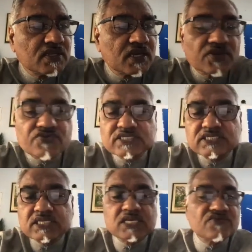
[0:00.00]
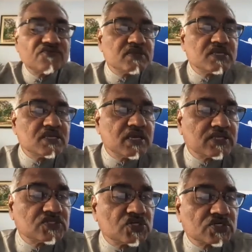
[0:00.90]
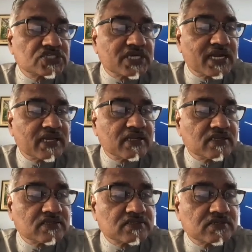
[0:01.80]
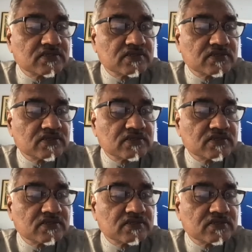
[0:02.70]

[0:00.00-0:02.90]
and receive me as your child.